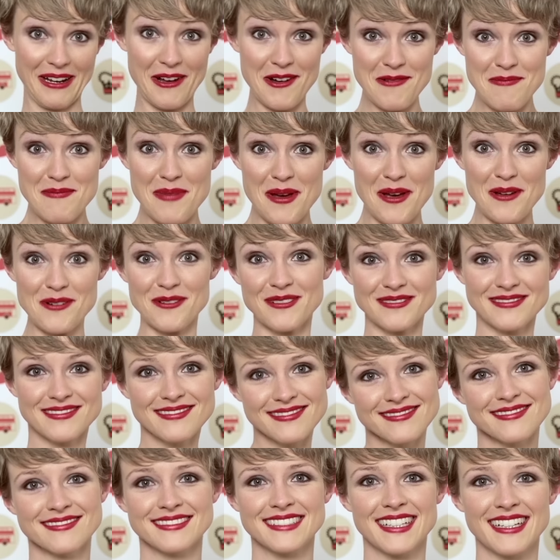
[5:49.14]
combo.
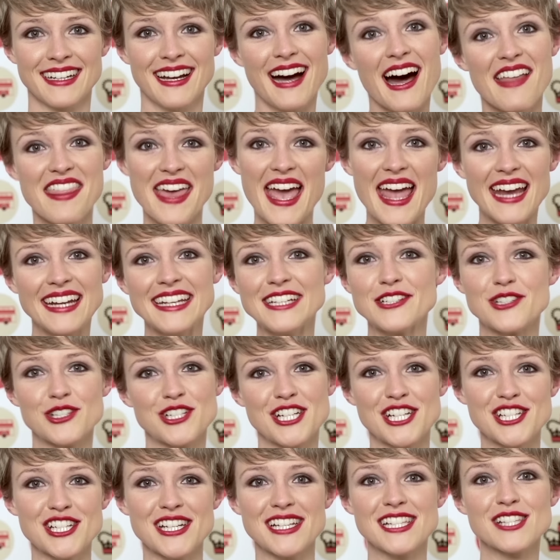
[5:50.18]
Are there any
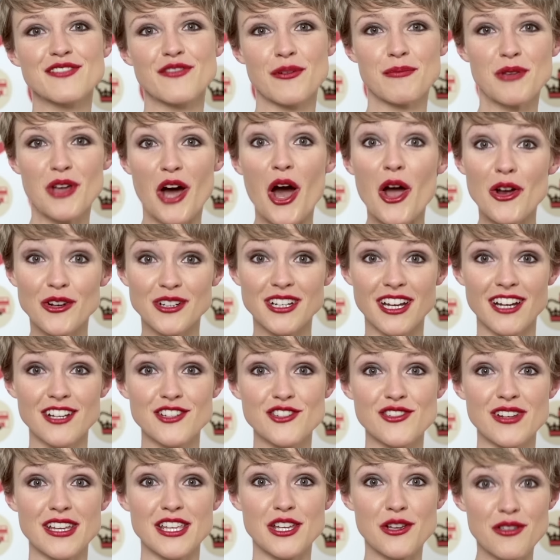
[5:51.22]
traditions from your own
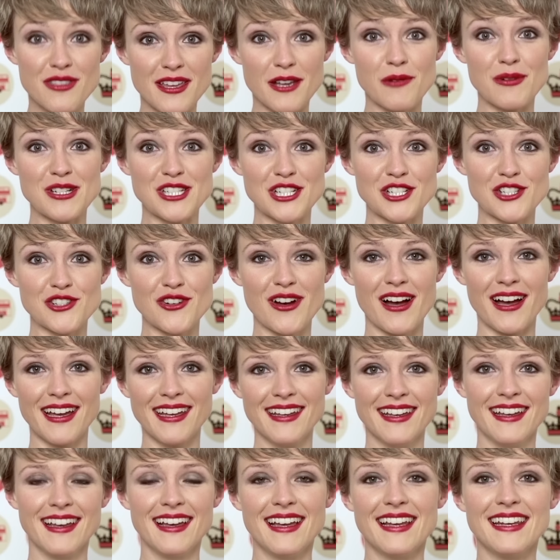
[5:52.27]
country you think we should try?
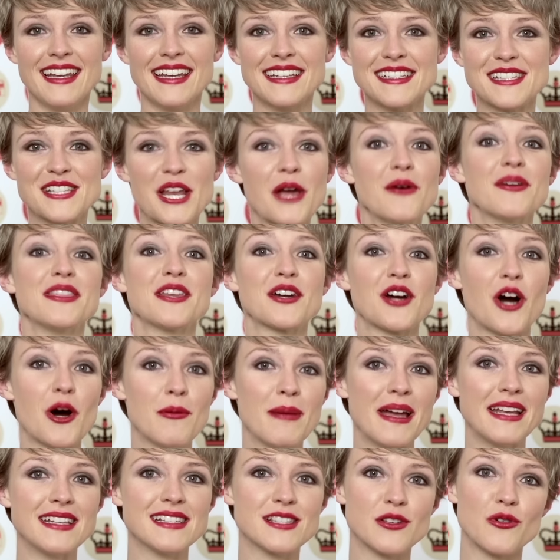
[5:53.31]
Let us know in the
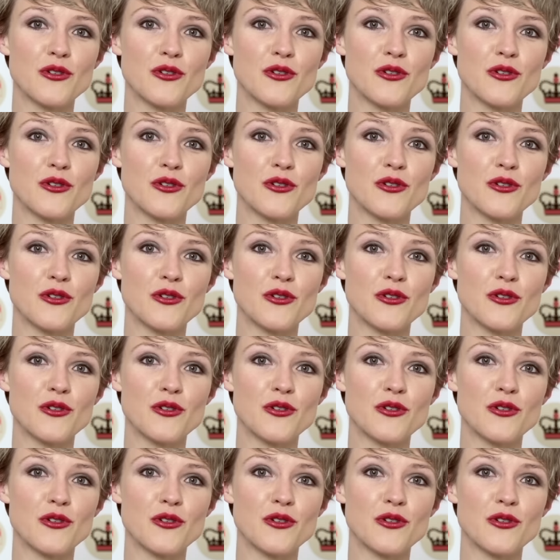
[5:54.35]
comments